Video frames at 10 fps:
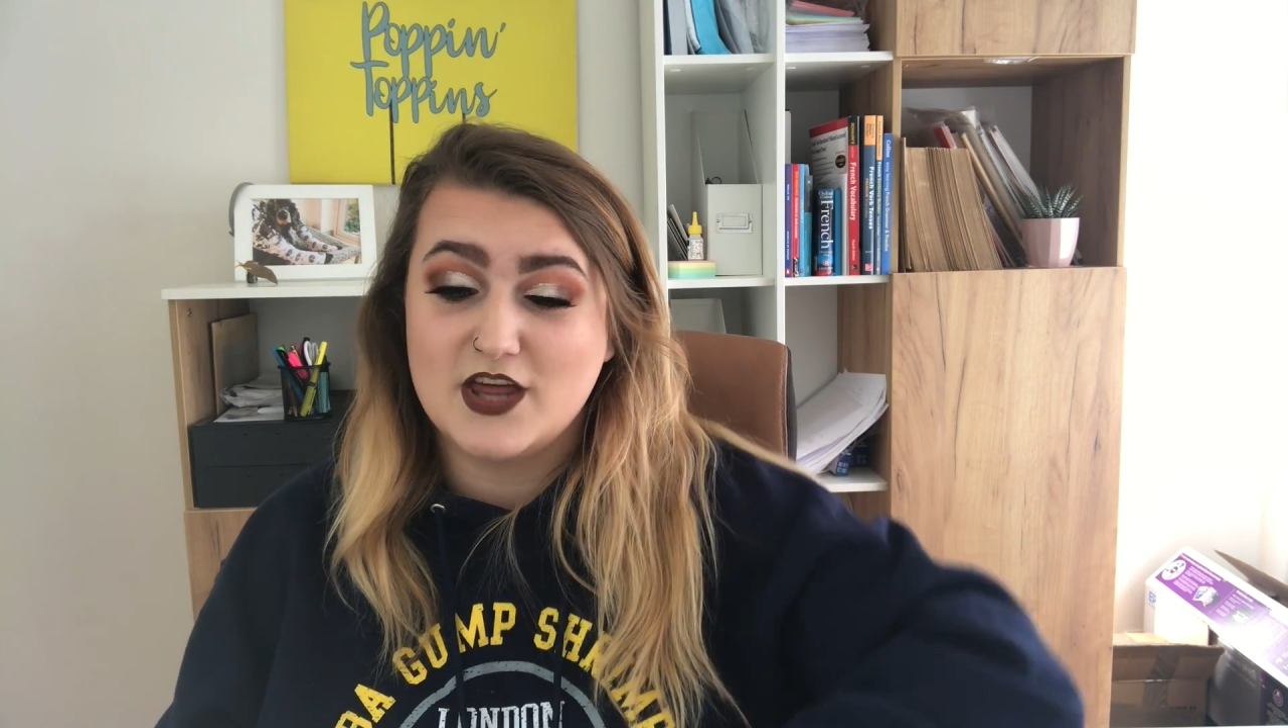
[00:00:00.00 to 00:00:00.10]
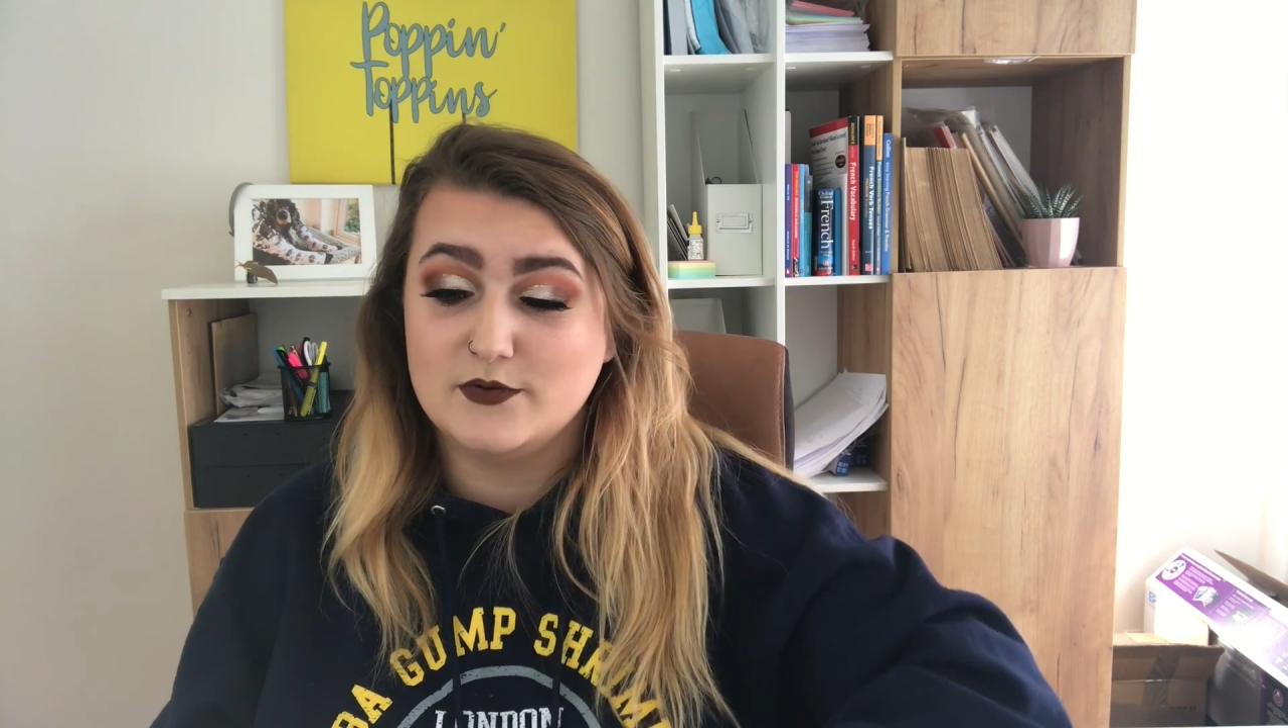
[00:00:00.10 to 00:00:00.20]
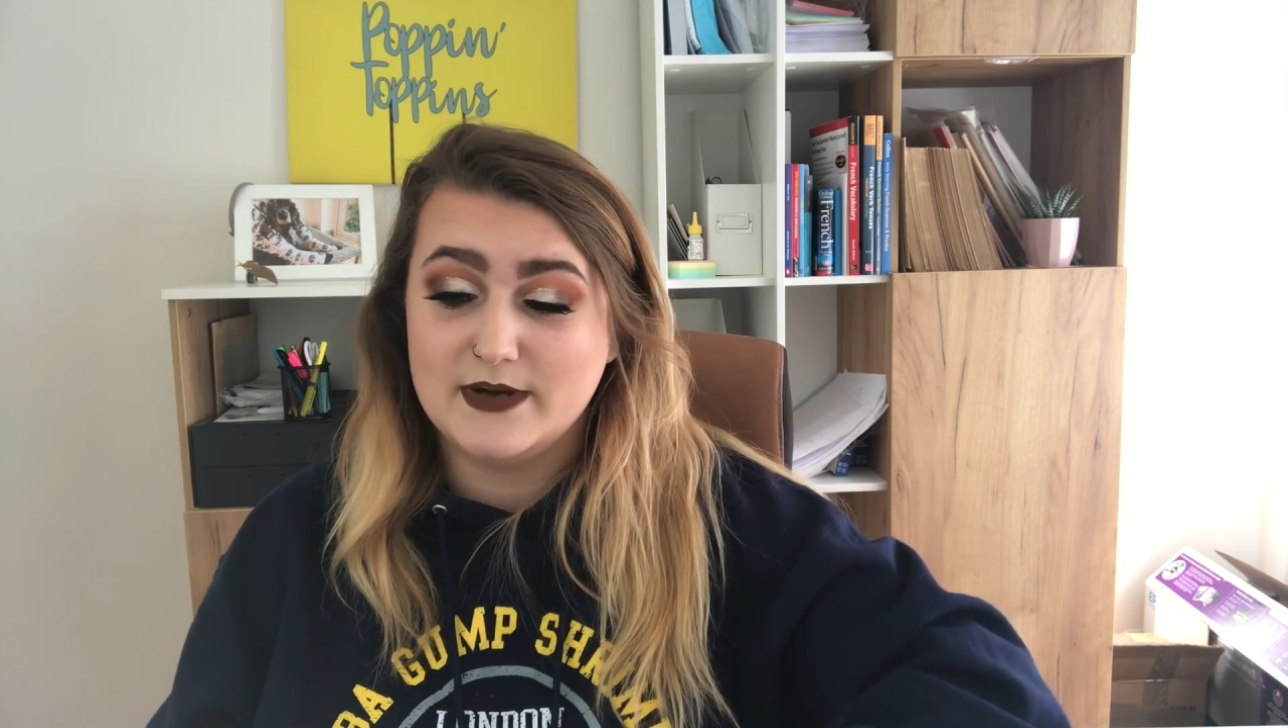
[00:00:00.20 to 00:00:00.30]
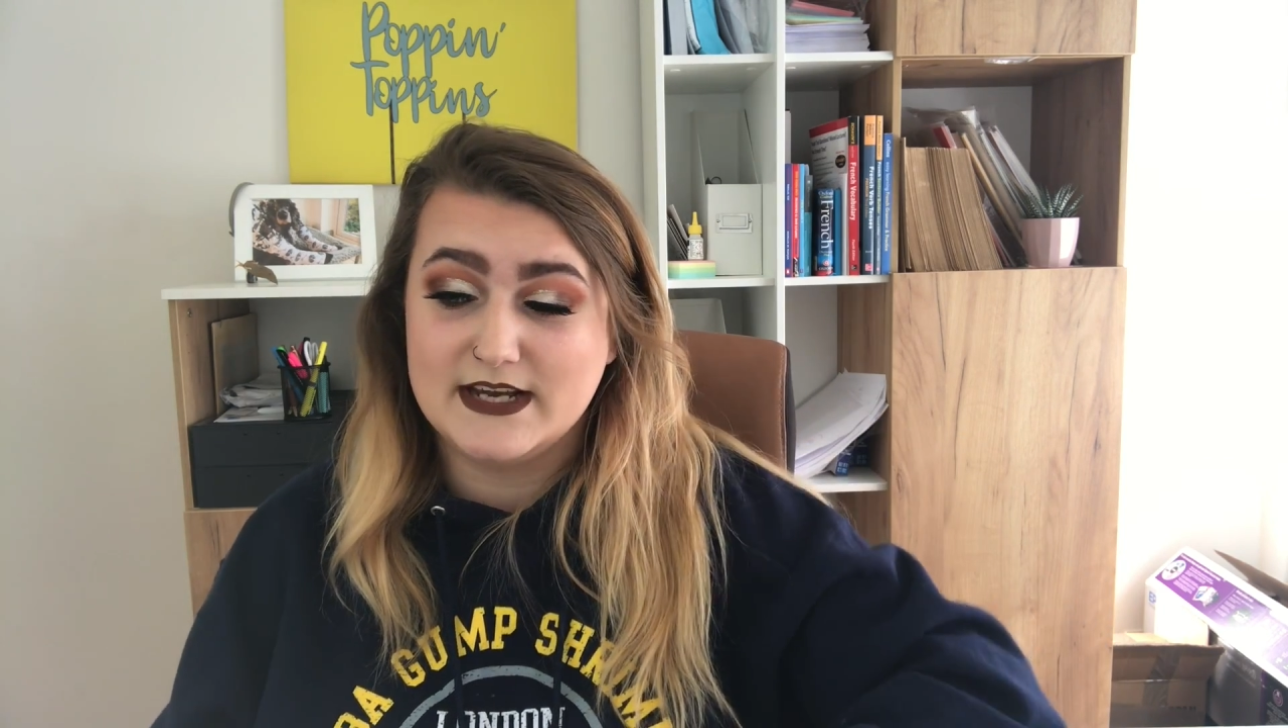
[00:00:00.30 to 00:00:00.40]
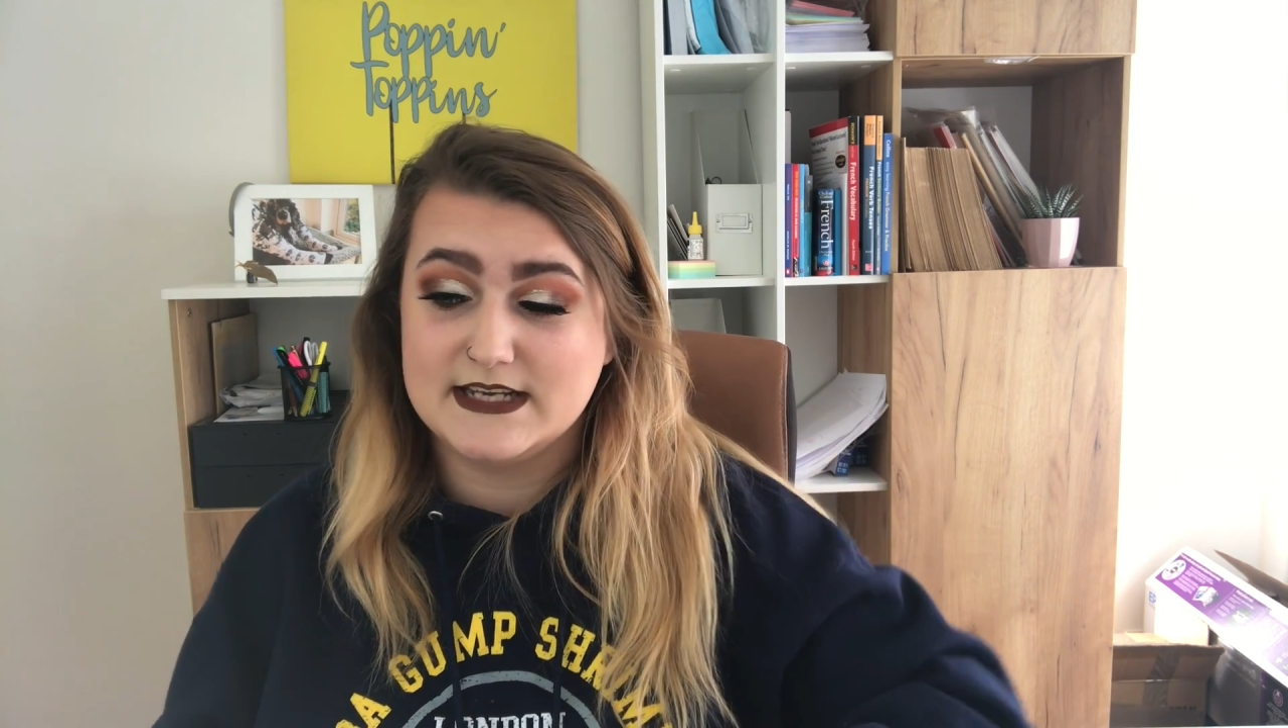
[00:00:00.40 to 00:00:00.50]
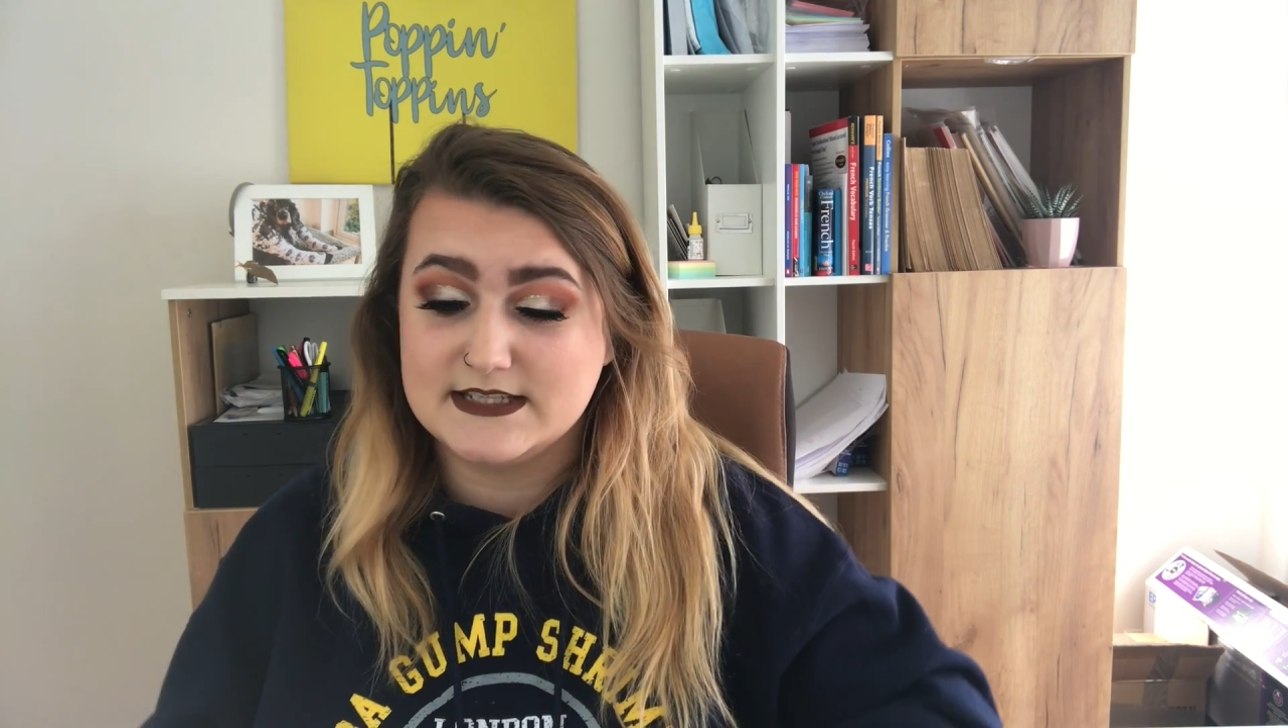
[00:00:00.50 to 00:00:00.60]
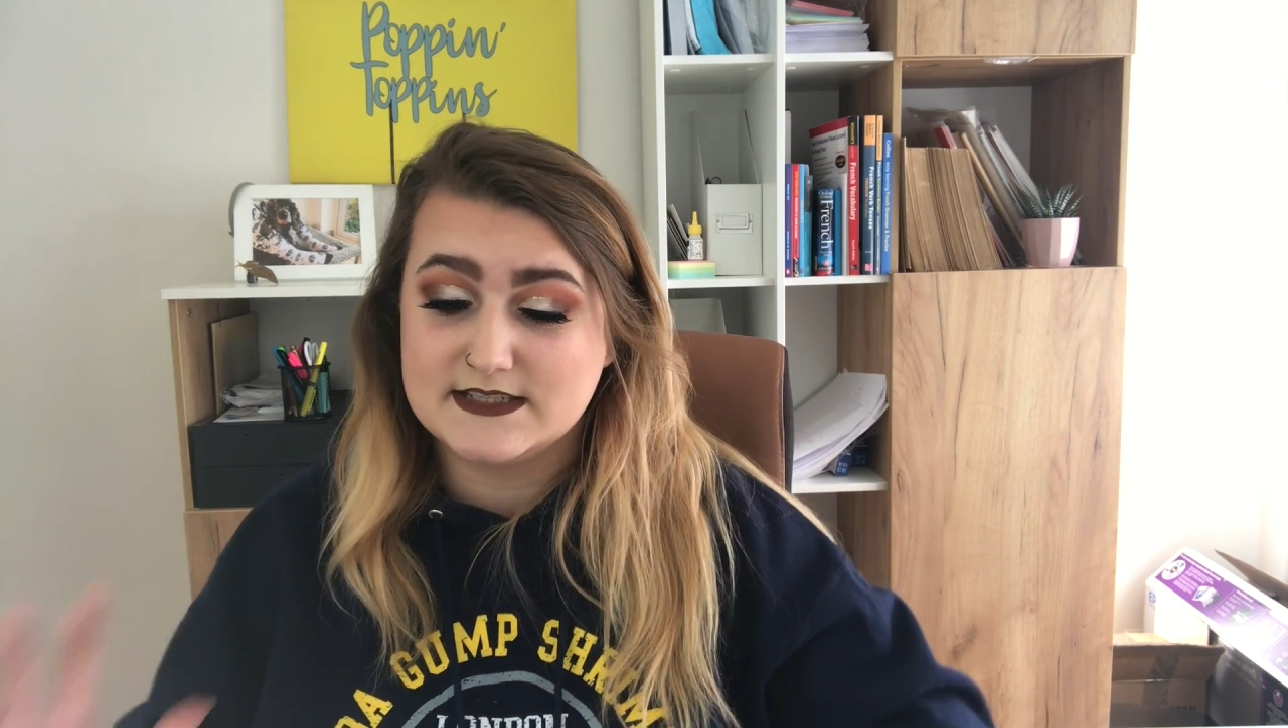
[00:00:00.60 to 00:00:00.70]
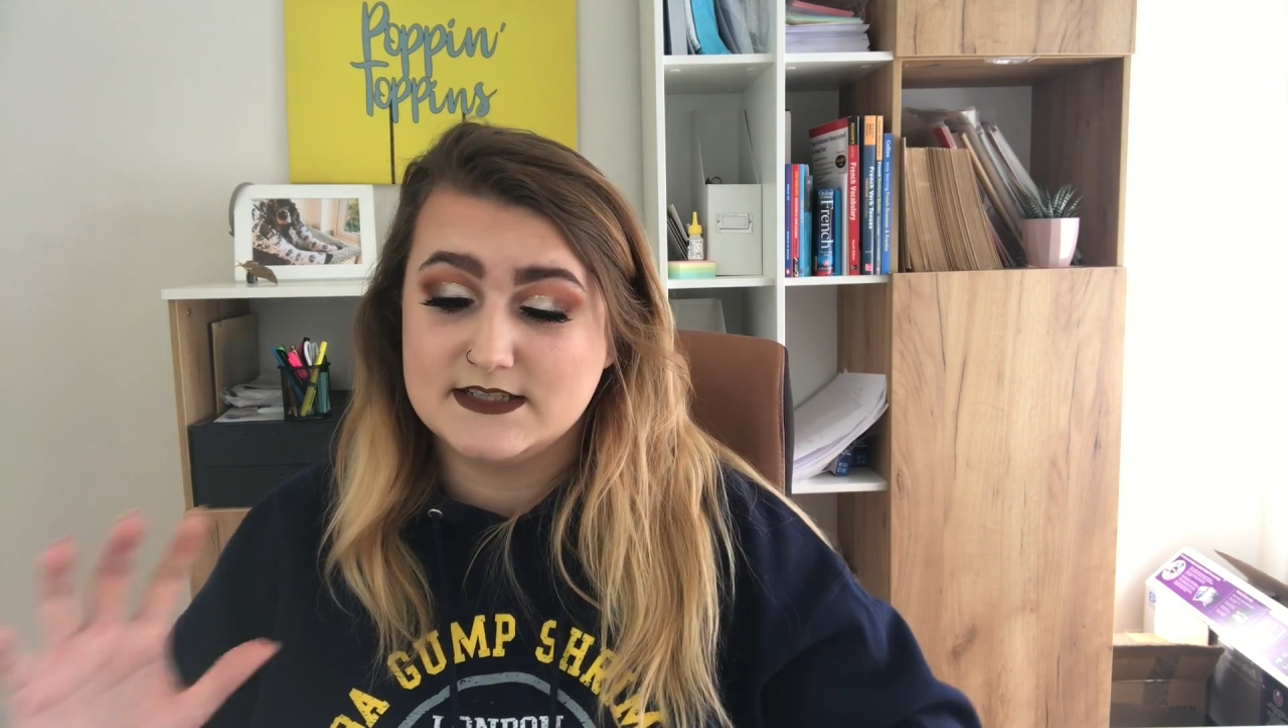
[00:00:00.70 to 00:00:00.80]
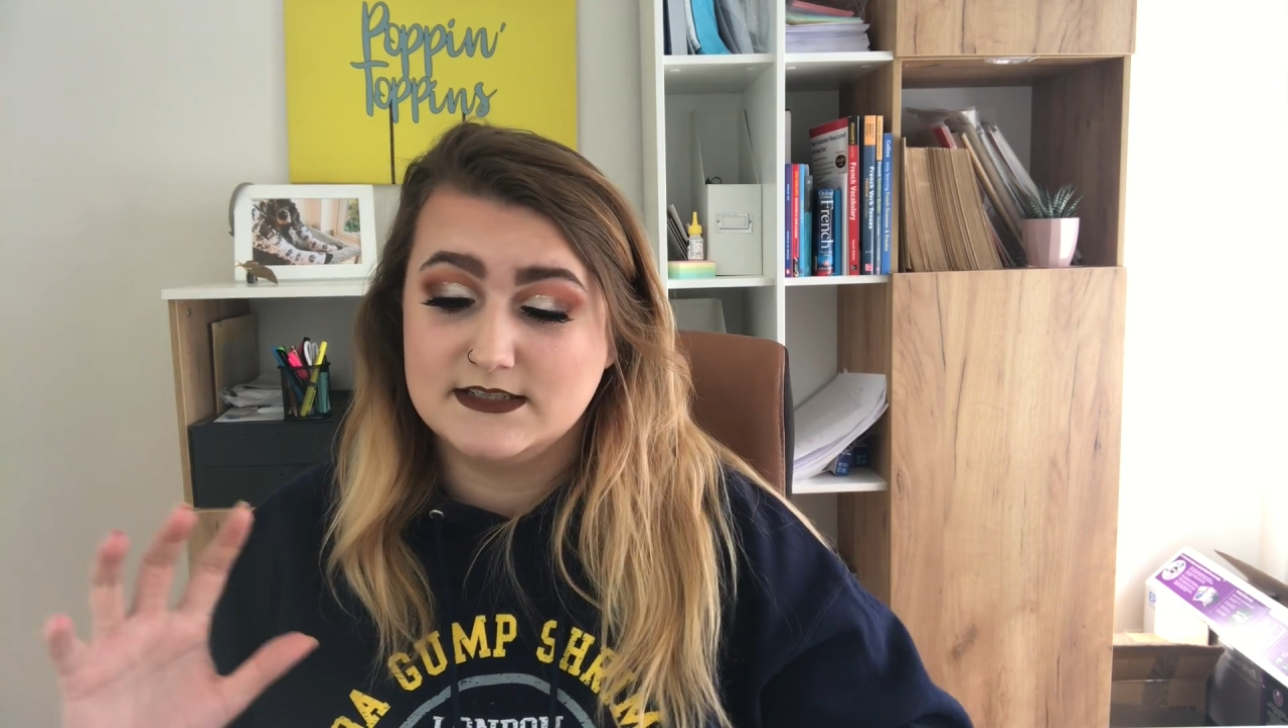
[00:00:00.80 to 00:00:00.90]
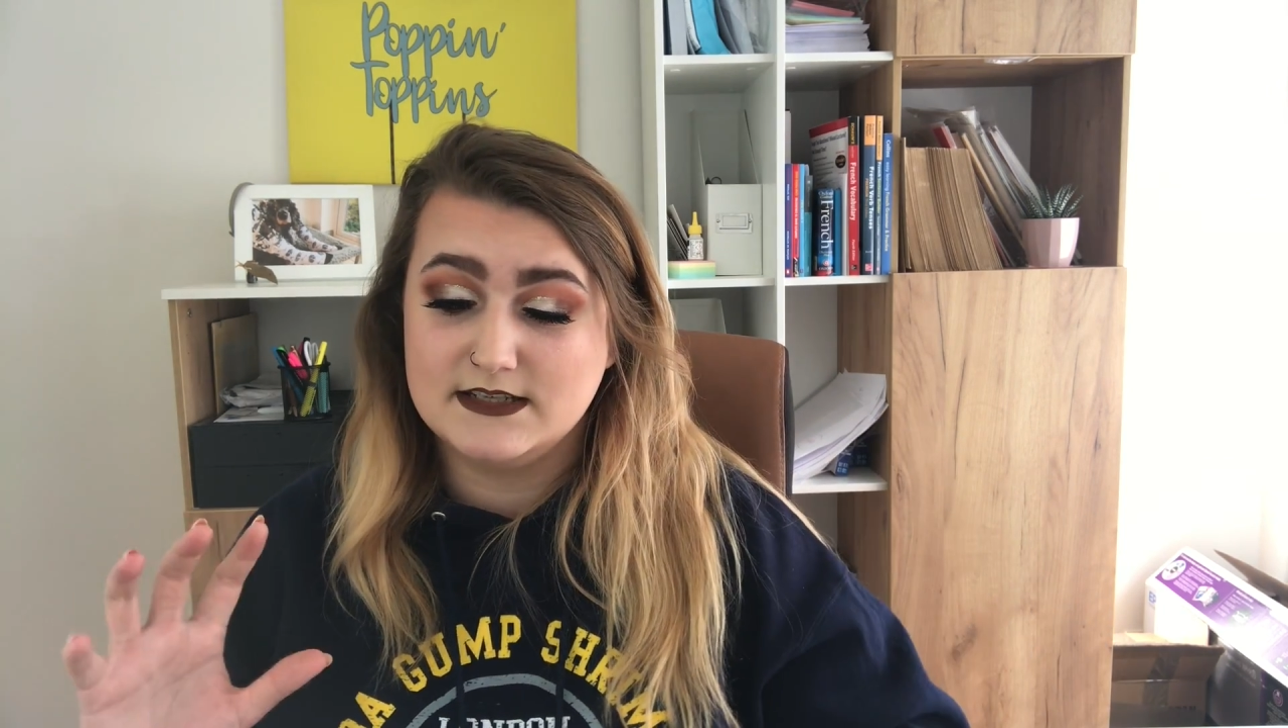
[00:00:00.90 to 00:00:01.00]

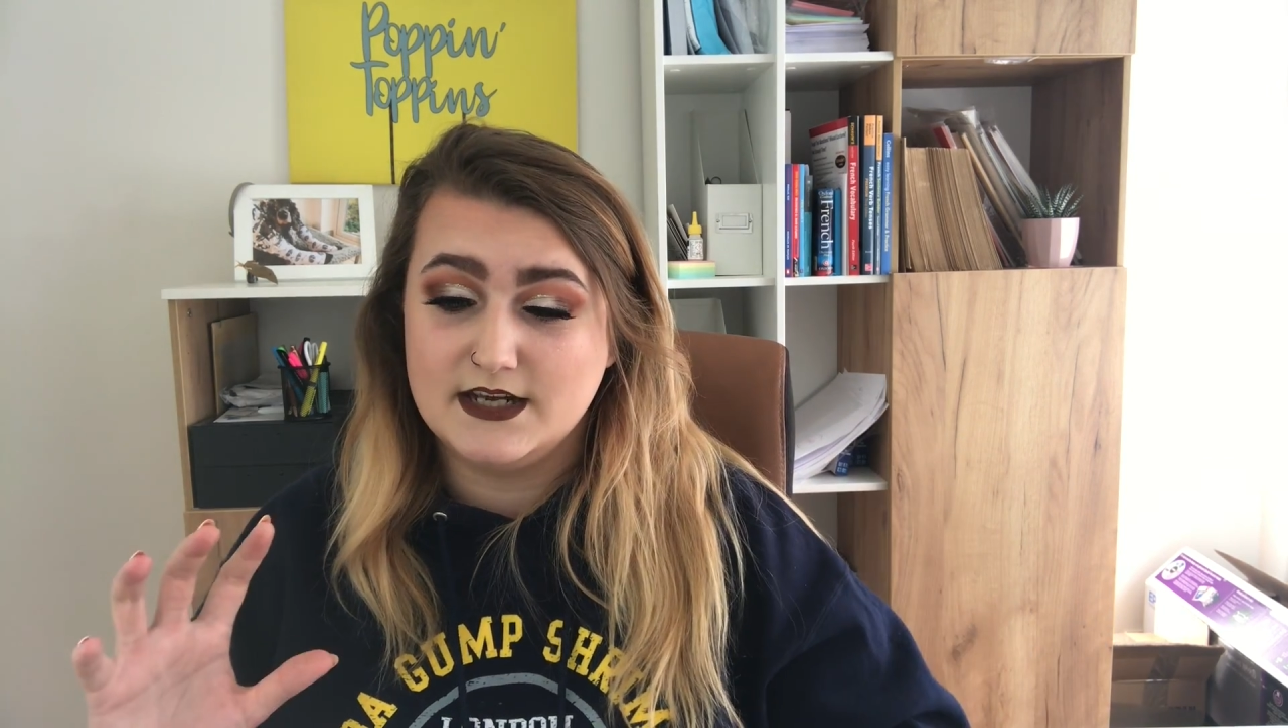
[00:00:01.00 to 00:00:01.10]
otherwise,